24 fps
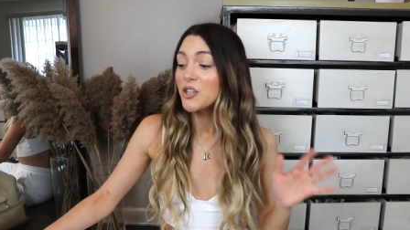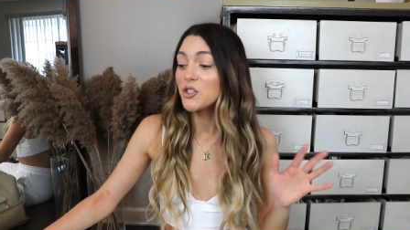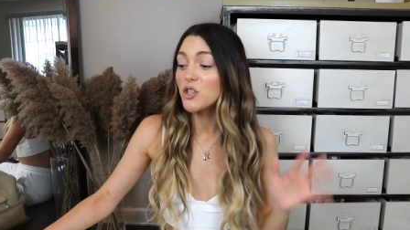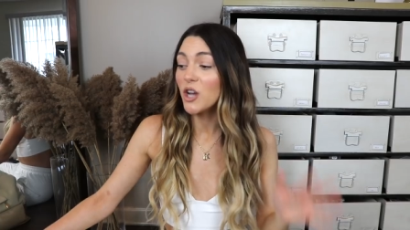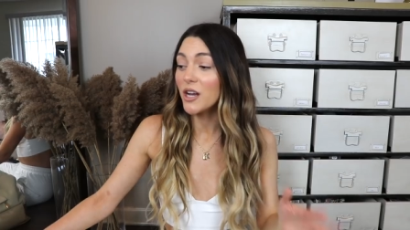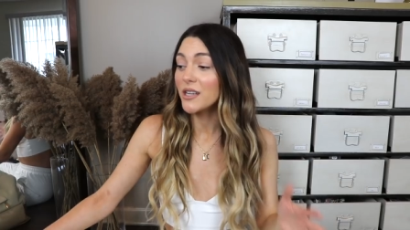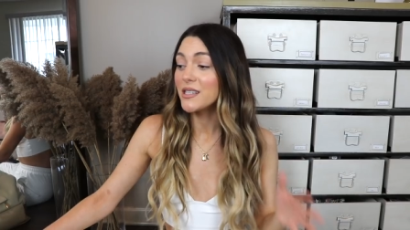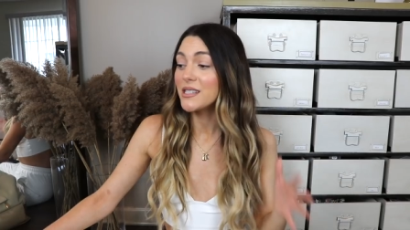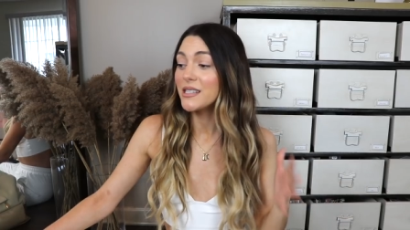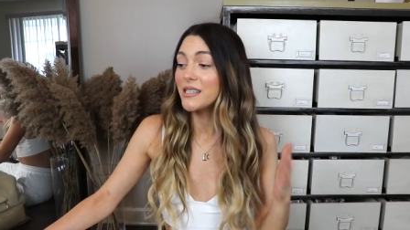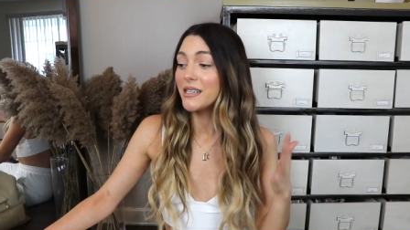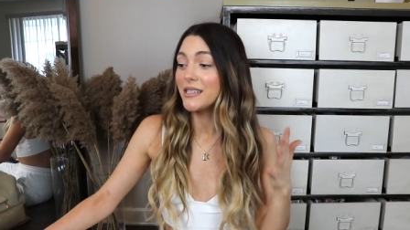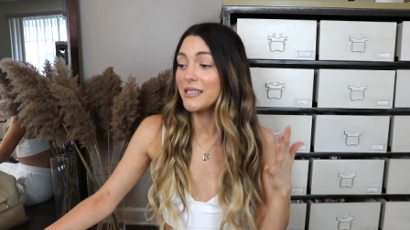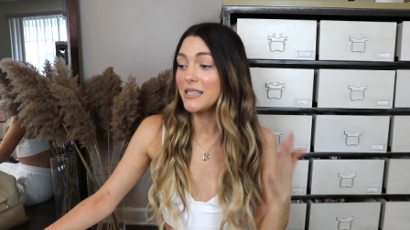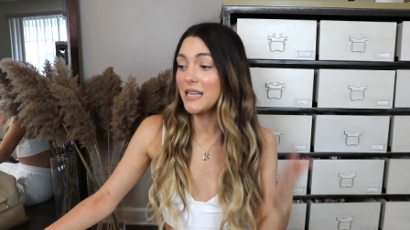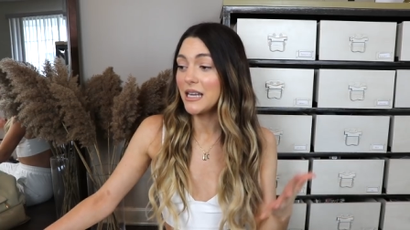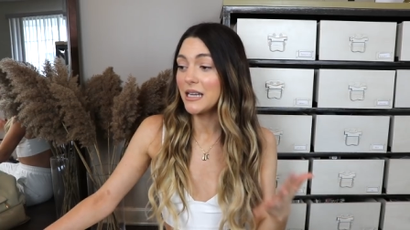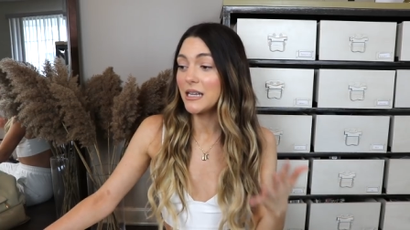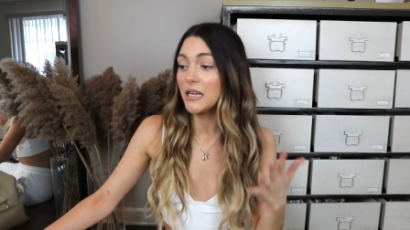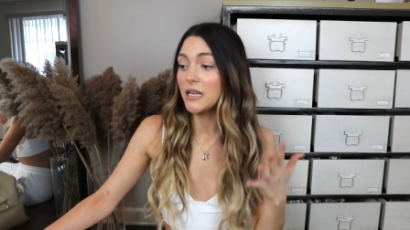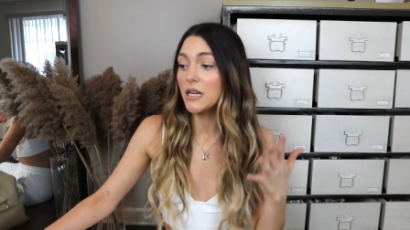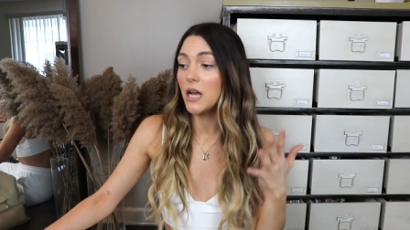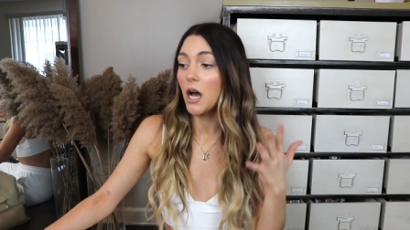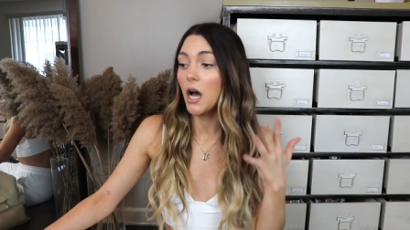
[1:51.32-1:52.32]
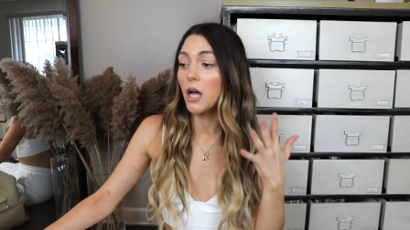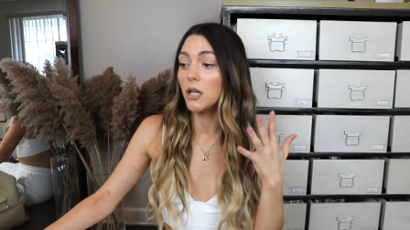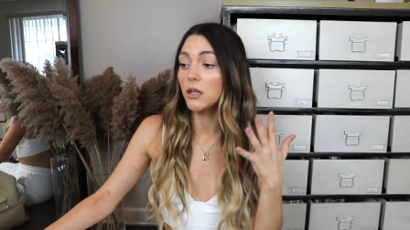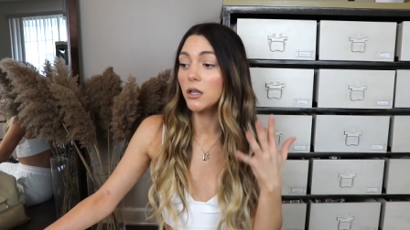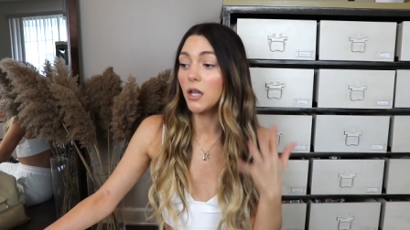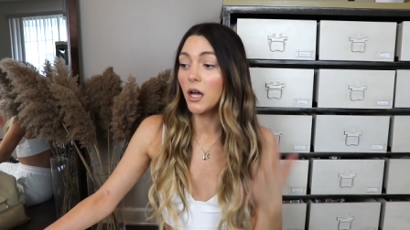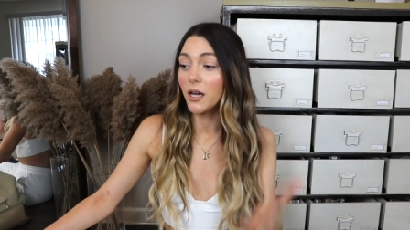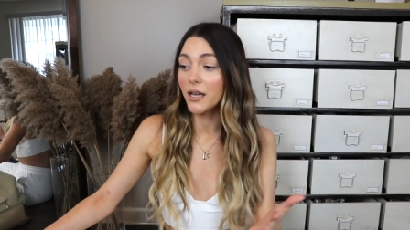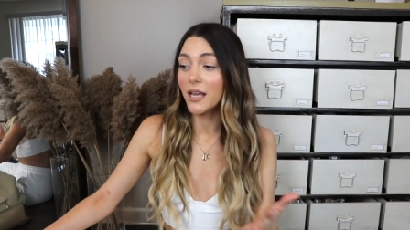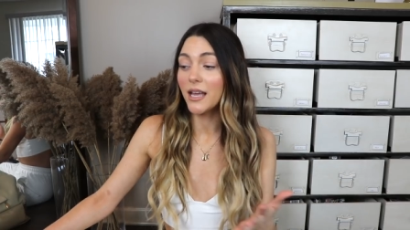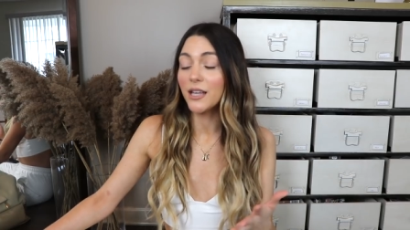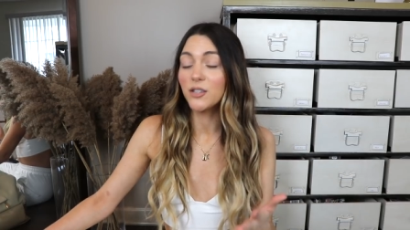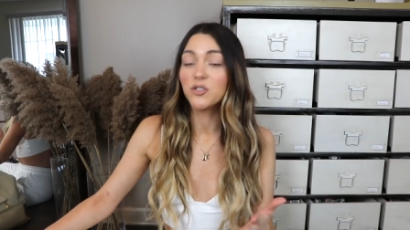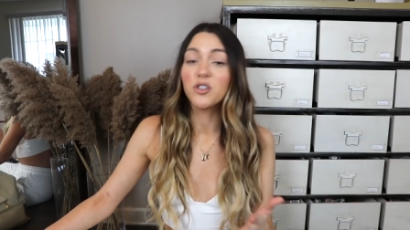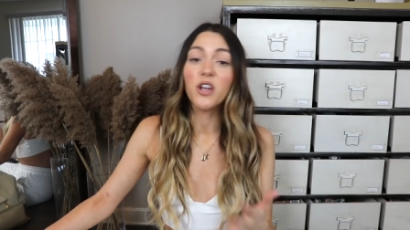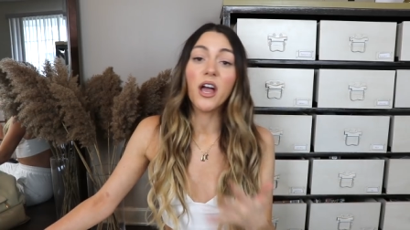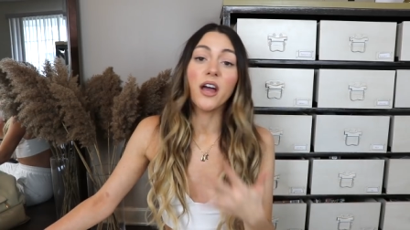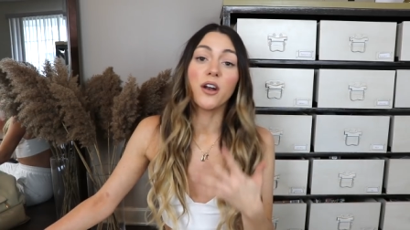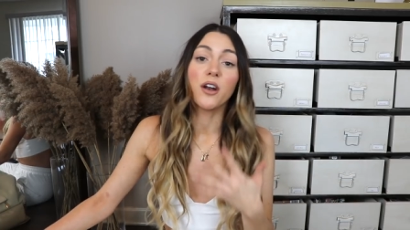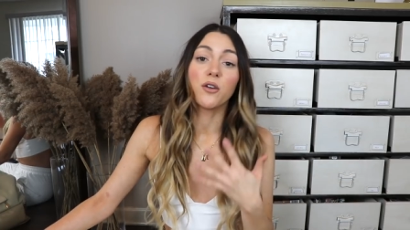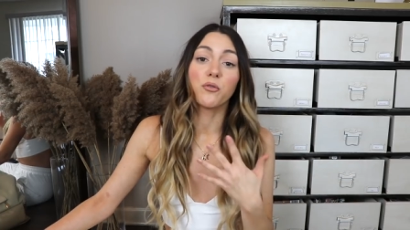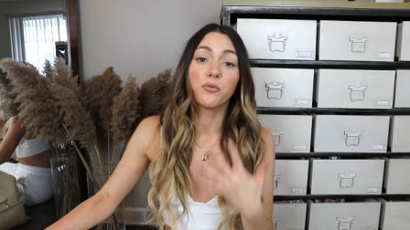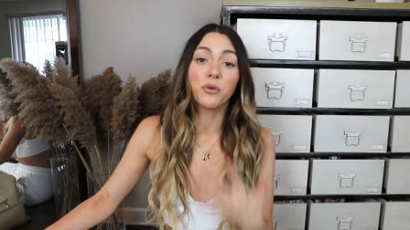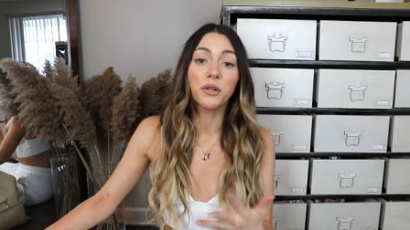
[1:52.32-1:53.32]
just needed a luggage
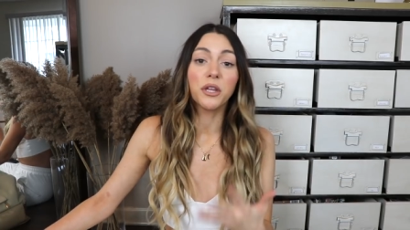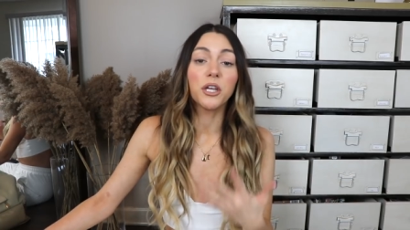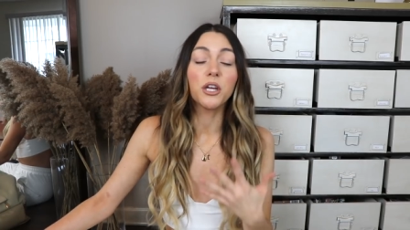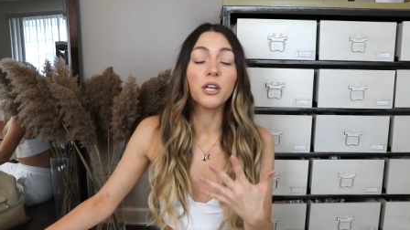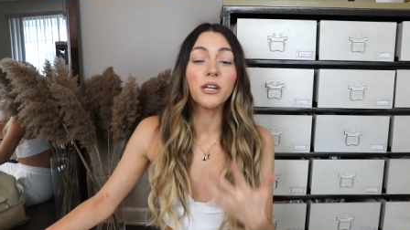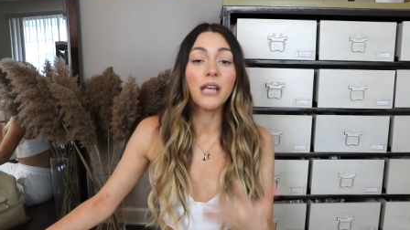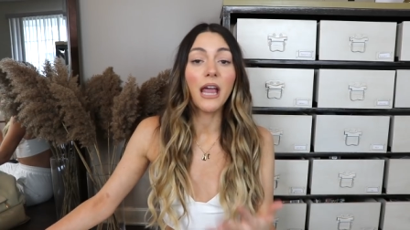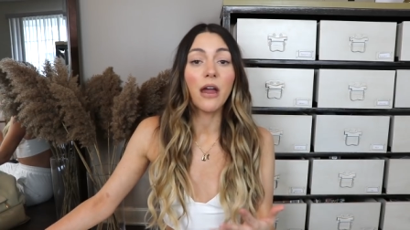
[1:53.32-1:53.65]
and a really good